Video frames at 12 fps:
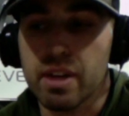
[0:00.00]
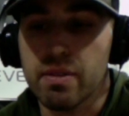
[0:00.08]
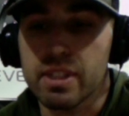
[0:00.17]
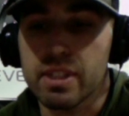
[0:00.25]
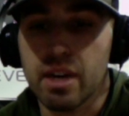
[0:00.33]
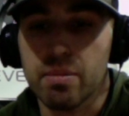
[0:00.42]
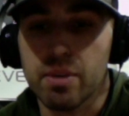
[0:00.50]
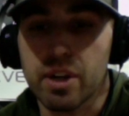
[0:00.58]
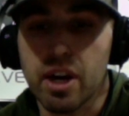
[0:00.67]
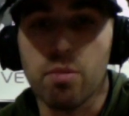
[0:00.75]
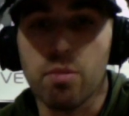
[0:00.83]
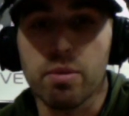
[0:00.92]
We talk about
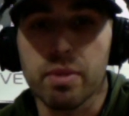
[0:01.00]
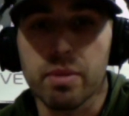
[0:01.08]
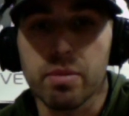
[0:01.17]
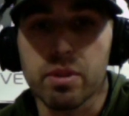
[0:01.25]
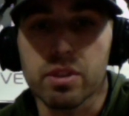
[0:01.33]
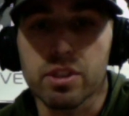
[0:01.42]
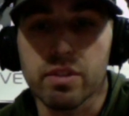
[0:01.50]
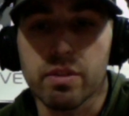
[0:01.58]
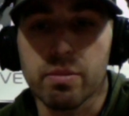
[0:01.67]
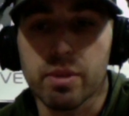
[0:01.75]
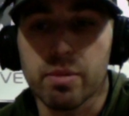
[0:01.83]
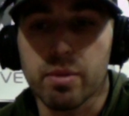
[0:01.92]
helping people and serving
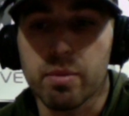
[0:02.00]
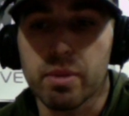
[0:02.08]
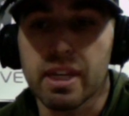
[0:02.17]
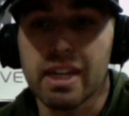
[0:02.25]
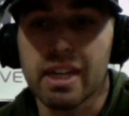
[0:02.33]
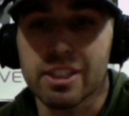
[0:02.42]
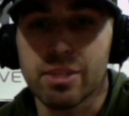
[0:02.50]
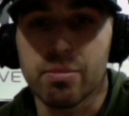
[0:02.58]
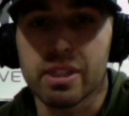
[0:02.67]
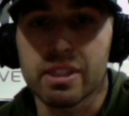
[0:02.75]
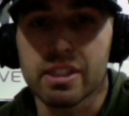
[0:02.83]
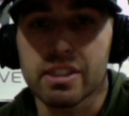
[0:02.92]
people, but that's your
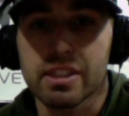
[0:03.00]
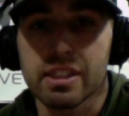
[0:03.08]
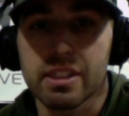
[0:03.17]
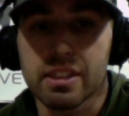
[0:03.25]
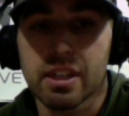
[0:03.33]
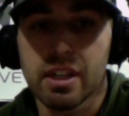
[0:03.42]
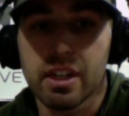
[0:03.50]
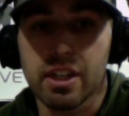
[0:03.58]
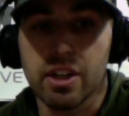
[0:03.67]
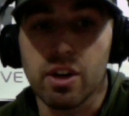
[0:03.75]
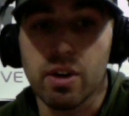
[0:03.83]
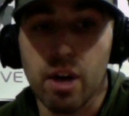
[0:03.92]
business is,
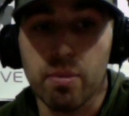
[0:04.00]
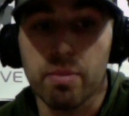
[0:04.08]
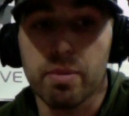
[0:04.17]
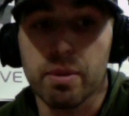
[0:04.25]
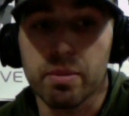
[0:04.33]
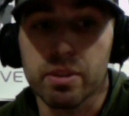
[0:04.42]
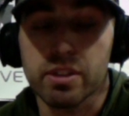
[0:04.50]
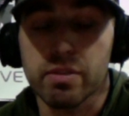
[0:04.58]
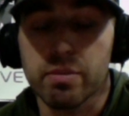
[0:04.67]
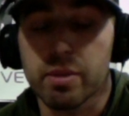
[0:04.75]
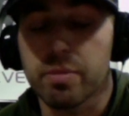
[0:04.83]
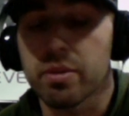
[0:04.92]
helping people, serving
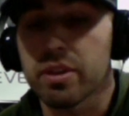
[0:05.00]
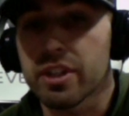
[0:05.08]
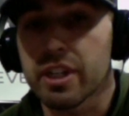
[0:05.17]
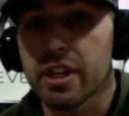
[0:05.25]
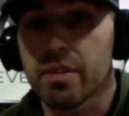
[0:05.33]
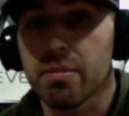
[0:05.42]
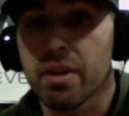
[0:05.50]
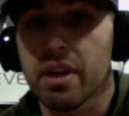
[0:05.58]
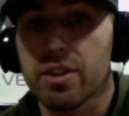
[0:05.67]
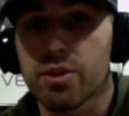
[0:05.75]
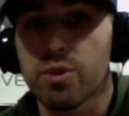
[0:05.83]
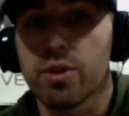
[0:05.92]
people, and you're getting money
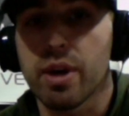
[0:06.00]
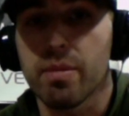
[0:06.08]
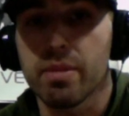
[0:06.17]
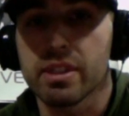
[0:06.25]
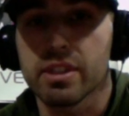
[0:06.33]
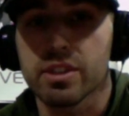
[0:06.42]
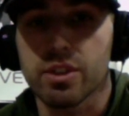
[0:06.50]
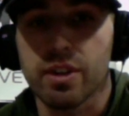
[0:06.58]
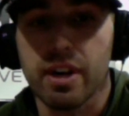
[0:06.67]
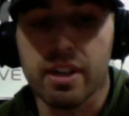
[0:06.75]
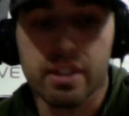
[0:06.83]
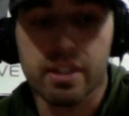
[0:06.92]
through that business, correct?